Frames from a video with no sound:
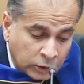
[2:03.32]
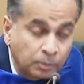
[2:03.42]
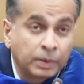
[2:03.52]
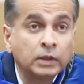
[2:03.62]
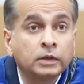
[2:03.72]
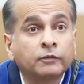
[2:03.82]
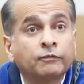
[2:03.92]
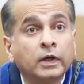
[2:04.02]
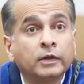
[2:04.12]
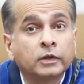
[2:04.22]
and to build the
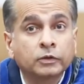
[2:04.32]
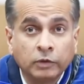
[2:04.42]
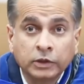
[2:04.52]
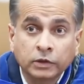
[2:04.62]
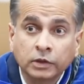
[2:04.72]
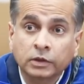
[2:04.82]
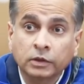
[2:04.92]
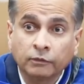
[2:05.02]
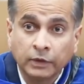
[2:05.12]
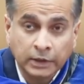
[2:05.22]
furthest reaches
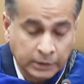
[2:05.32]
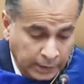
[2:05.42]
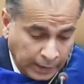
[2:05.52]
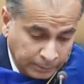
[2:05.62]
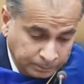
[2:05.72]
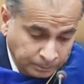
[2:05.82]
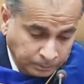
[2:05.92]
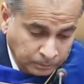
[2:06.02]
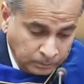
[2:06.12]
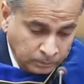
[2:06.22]
of the internet.
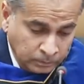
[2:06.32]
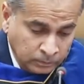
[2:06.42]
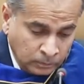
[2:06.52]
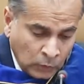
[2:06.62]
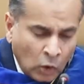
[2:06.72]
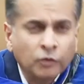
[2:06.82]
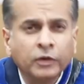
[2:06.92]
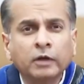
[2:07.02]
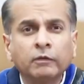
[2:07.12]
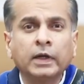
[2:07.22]
Or
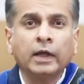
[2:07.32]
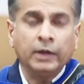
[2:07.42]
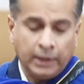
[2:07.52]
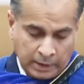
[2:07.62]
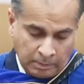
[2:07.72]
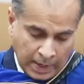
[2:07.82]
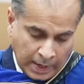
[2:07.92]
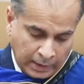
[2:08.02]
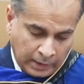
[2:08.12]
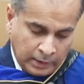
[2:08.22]
think of another young
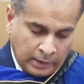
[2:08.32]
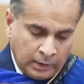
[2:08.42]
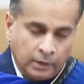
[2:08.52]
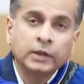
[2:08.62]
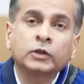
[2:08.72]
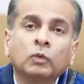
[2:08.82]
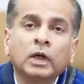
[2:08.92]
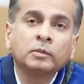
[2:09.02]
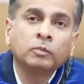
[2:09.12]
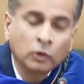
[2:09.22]
man, this
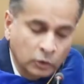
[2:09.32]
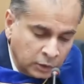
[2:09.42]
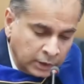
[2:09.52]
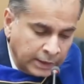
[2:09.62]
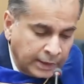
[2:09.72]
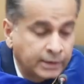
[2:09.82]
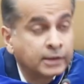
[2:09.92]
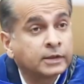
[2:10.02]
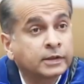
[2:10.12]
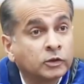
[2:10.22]
one born in
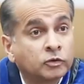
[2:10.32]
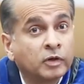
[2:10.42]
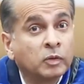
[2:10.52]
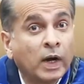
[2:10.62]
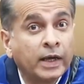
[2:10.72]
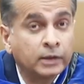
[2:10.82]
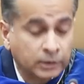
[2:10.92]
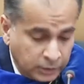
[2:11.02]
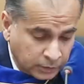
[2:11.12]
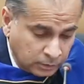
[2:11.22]
18th century
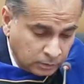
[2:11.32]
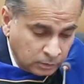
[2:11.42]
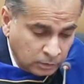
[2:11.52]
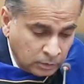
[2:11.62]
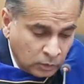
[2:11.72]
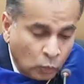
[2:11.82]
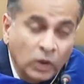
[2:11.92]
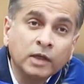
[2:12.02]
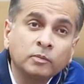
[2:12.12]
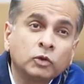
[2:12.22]
Wales.
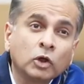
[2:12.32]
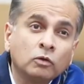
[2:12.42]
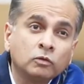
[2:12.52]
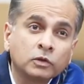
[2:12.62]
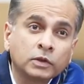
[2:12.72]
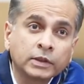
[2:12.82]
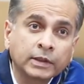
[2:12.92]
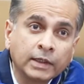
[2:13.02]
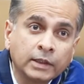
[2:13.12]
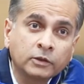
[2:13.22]
William Jones
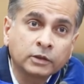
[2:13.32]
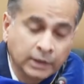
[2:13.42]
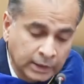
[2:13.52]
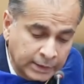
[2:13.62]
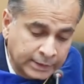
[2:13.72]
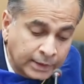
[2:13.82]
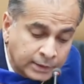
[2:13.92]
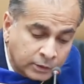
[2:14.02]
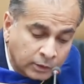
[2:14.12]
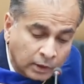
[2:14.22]
decided to study
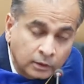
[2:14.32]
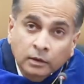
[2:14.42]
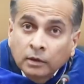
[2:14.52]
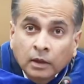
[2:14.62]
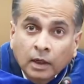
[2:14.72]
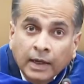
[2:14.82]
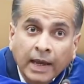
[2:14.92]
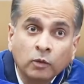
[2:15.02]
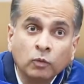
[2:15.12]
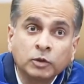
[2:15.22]
Sanskrit, a
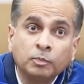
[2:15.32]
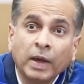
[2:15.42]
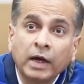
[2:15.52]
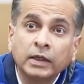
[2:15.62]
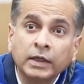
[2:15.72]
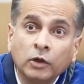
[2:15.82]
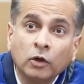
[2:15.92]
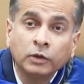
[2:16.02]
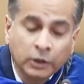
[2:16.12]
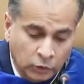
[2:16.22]
language barely
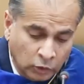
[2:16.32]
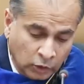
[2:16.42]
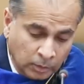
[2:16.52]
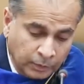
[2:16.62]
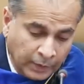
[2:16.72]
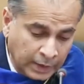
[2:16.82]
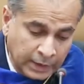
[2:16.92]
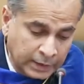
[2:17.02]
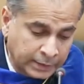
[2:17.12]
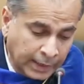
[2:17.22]
known in Europe
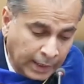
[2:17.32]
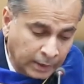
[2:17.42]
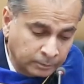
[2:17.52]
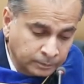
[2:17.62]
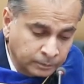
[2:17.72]
in his day.